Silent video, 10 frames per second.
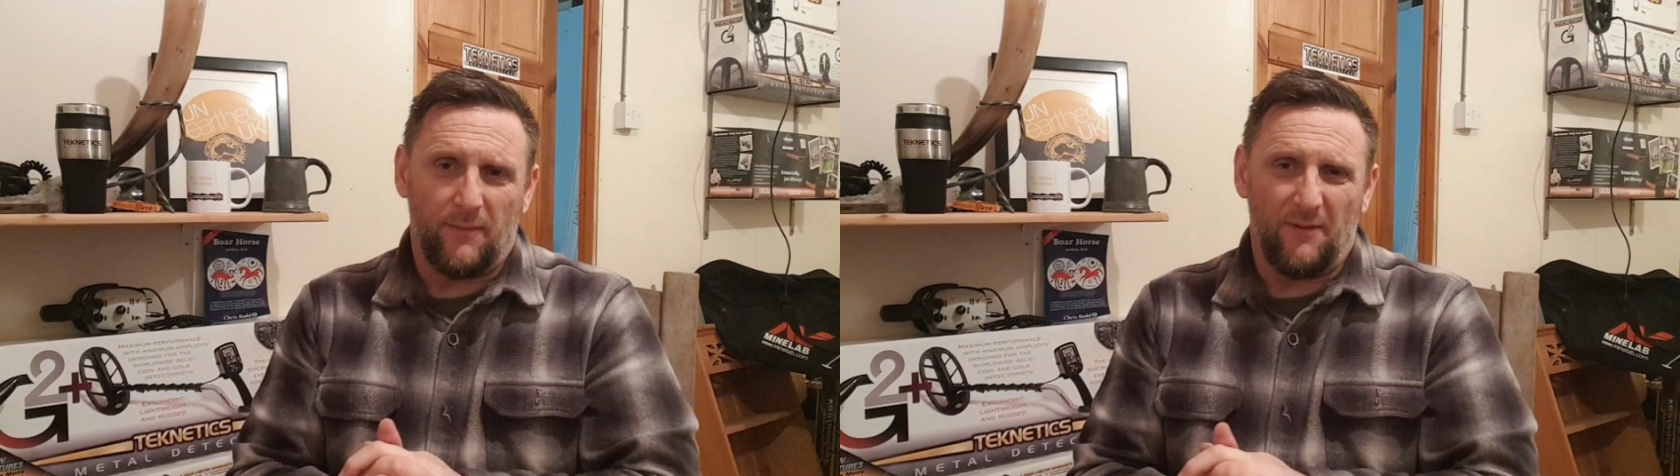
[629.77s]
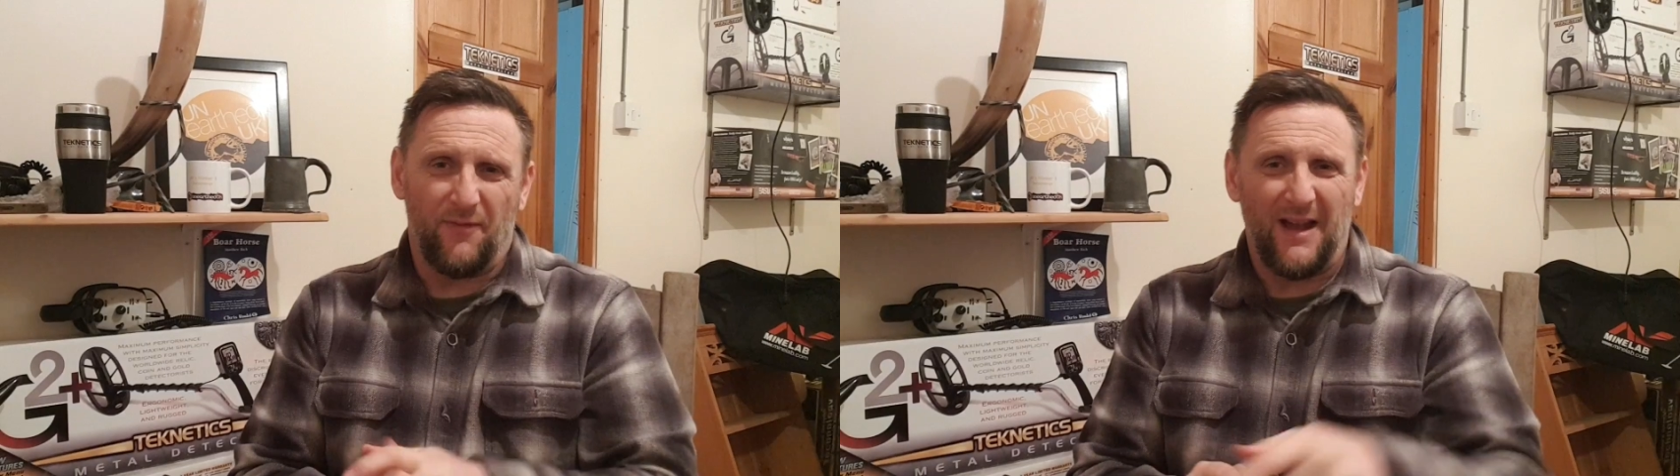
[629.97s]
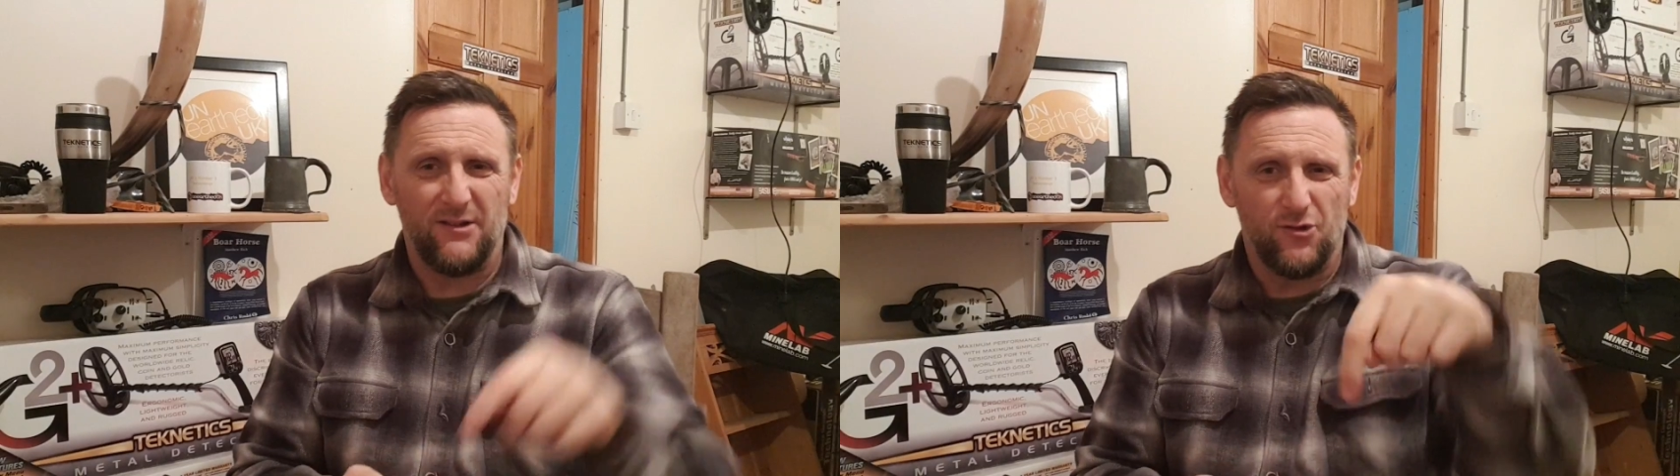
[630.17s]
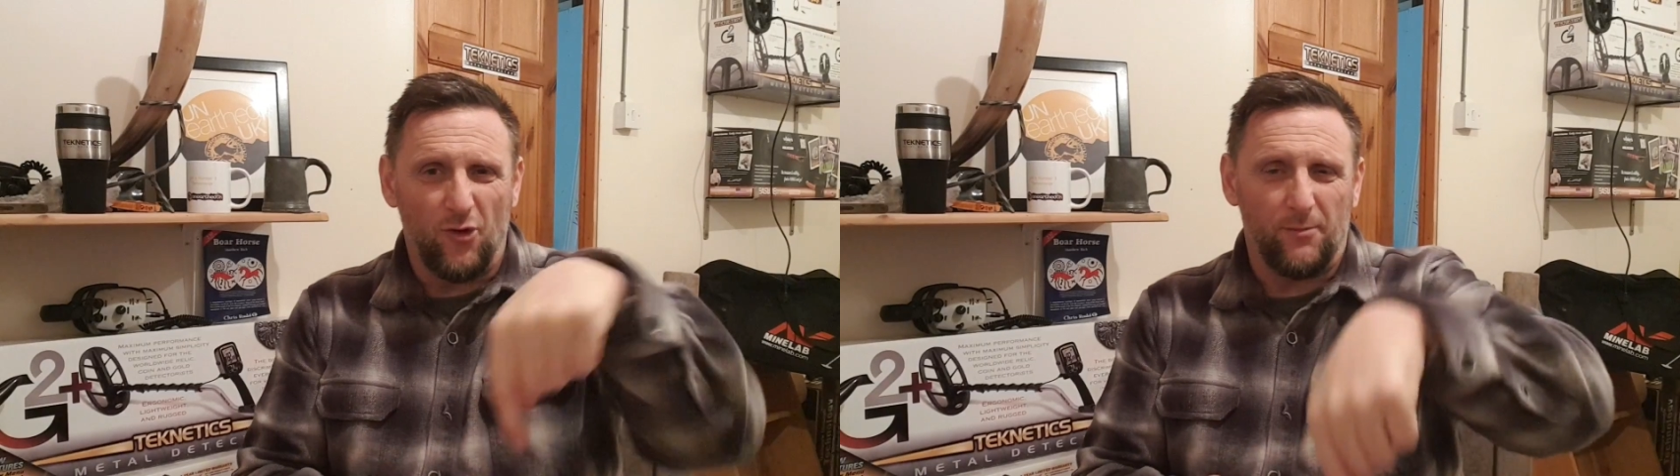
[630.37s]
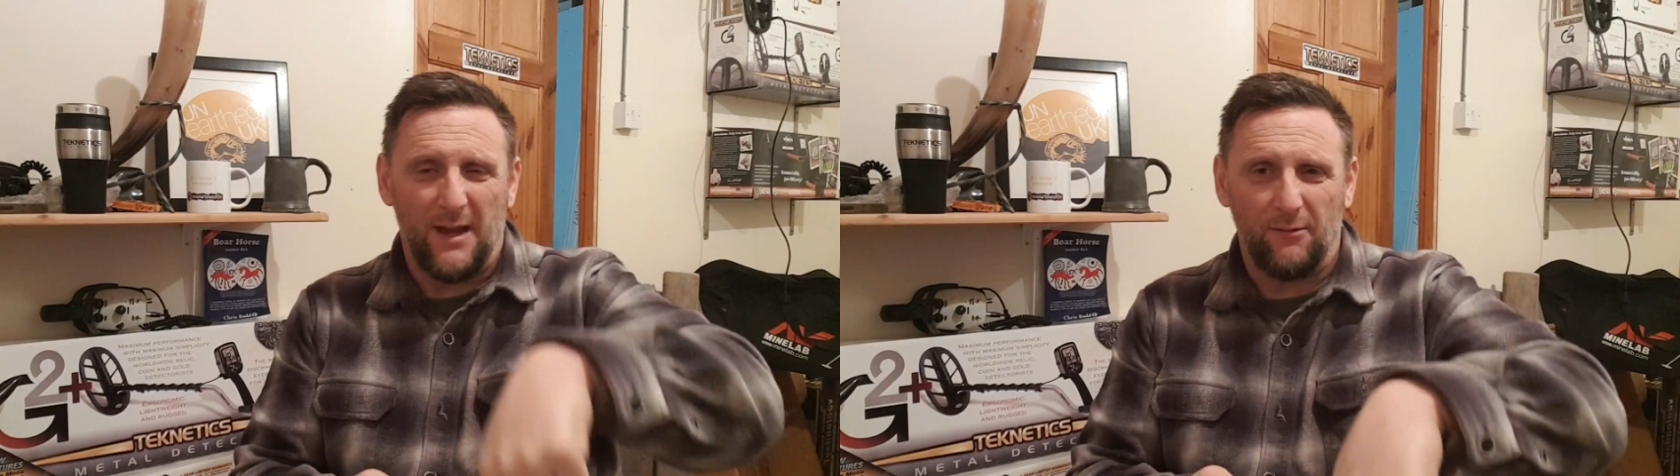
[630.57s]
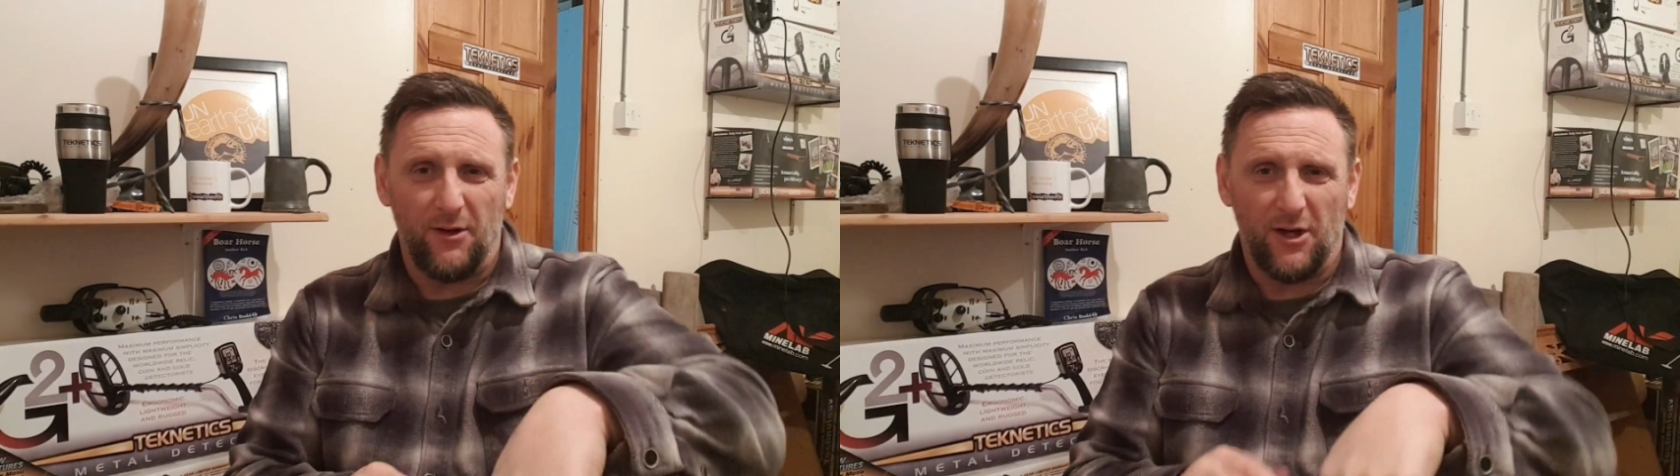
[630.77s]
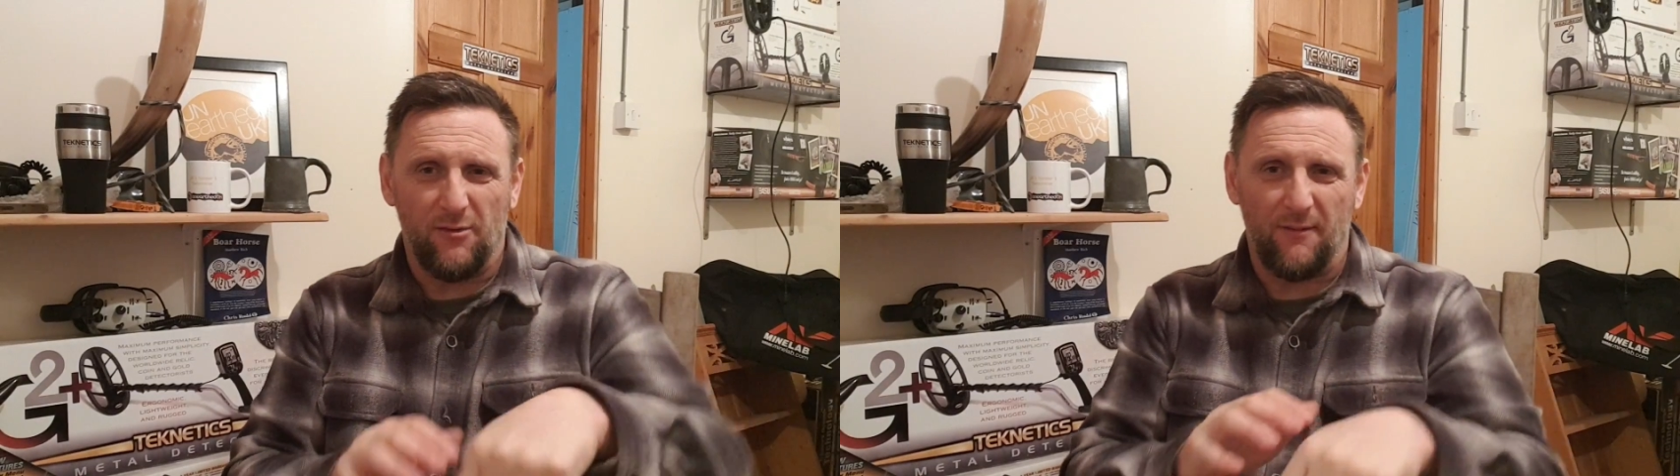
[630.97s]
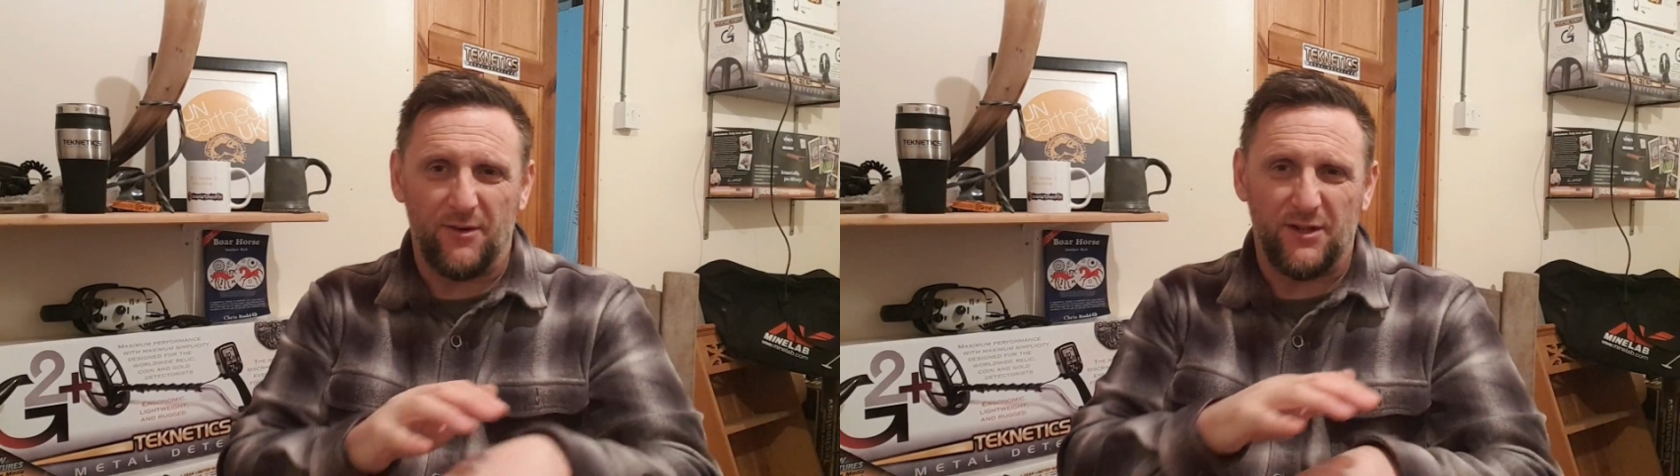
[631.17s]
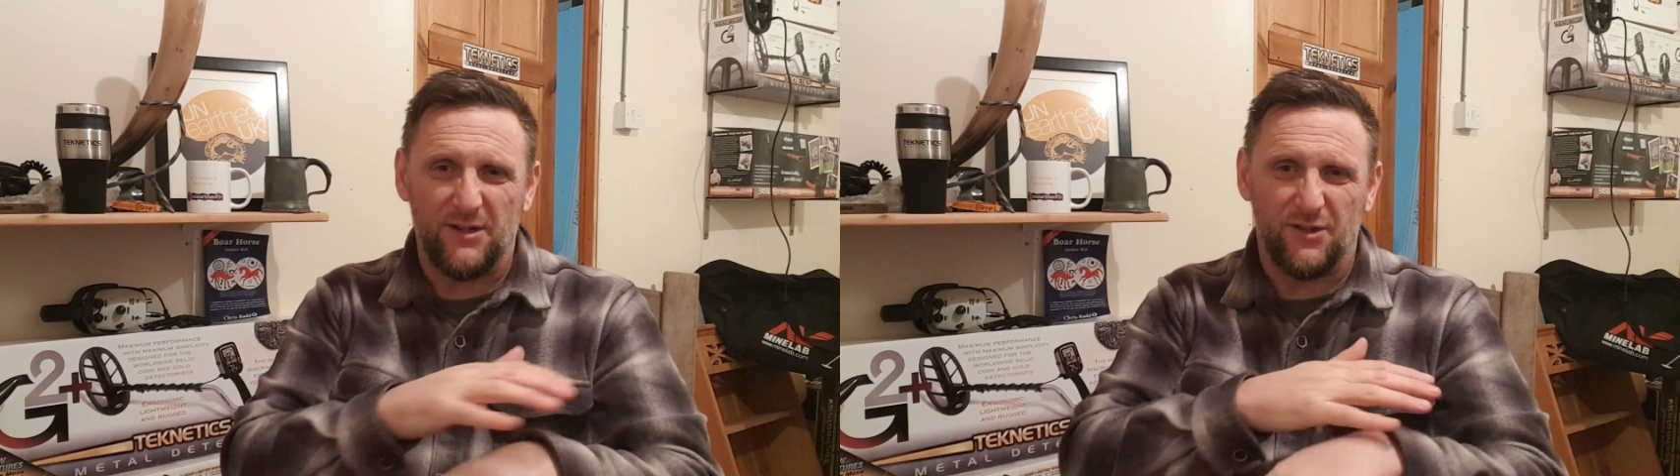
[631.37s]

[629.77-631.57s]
Fines dropped down into crevices.